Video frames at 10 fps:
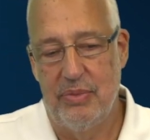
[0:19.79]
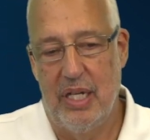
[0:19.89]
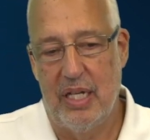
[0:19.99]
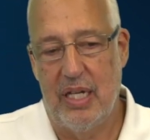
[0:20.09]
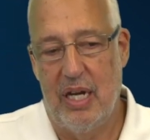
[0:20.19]

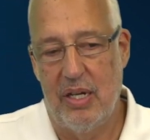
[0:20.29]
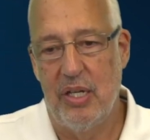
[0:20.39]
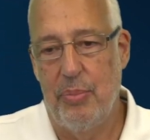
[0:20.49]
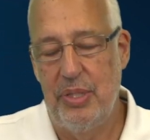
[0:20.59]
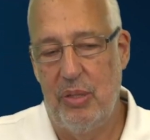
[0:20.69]
a car
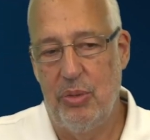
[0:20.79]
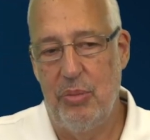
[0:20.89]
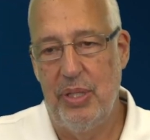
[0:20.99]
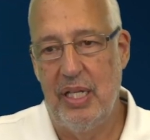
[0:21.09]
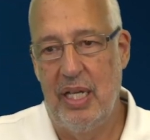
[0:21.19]
company that really
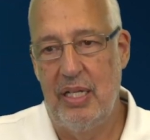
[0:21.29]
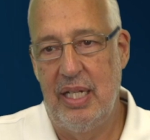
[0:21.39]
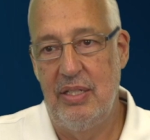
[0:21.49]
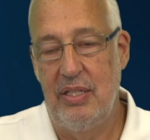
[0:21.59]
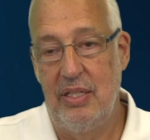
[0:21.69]
began in
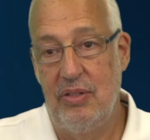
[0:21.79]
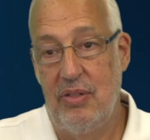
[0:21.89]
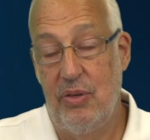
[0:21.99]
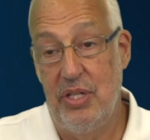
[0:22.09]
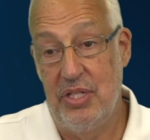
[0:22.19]

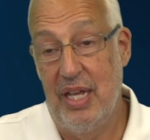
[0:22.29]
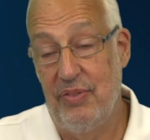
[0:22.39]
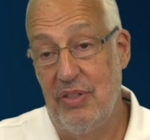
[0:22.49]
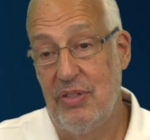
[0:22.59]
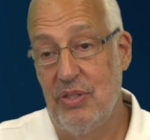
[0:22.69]

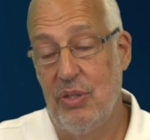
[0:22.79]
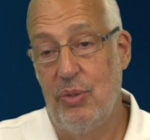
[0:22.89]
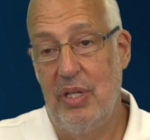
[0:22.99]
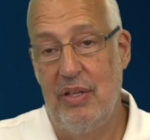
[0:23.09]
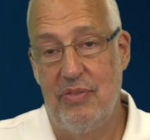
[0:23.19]
1937, so
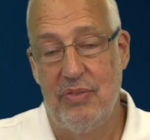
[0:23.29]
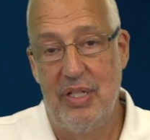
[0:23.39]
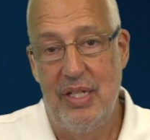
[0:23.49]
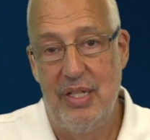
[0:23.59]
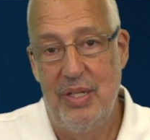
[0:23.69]
we have
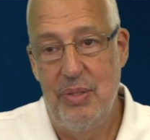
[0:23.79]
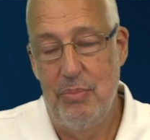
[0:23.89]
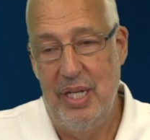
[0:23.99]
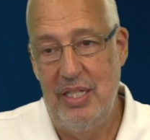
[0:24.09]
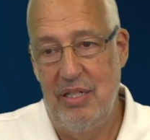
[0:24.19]

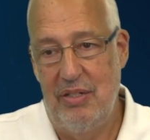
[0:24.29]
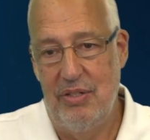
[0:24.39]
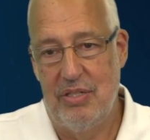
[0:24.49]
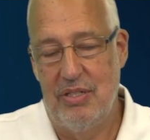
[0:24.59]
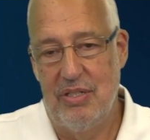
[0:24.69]
many
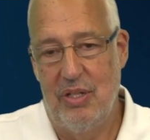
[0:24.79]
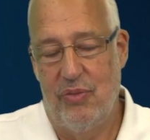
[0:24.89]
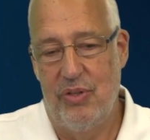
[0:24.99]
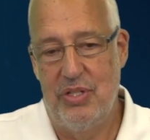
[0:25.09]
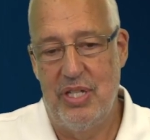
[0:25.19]
years,
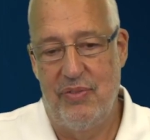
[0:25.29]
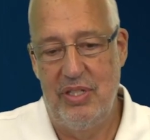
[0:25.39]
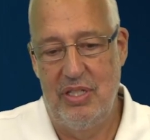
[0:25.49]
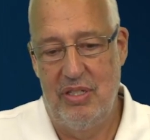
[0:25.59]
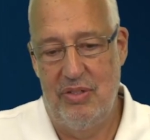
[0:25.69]
over
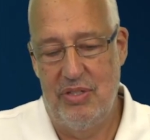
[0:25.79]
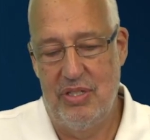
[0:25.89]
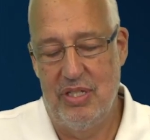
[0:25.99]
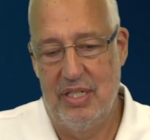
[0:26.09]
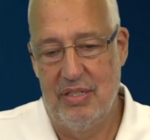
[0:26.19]
70
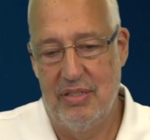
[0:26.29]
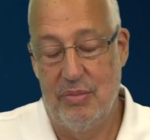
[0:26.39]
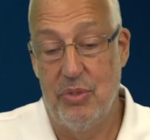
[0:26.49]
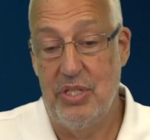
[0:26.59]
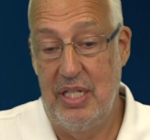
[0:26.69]
years,
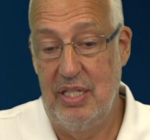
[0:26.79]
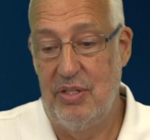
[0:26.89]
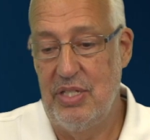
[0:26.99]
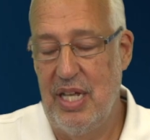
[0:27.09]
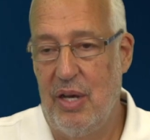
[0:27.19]
almost 80
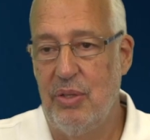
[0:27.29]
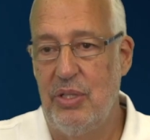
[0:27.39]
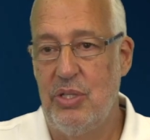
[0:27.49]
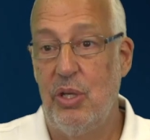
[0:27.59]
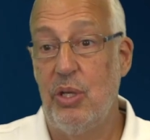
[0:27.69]
years now in
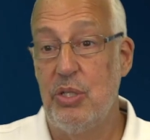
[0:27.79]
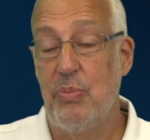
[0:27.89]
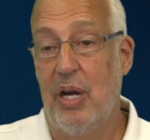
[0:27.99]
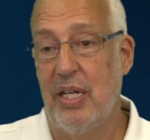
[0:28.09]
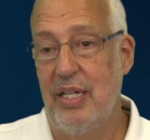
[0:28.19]
the Syracuse
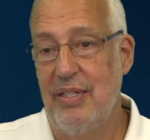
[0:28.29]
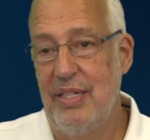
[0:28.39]
market.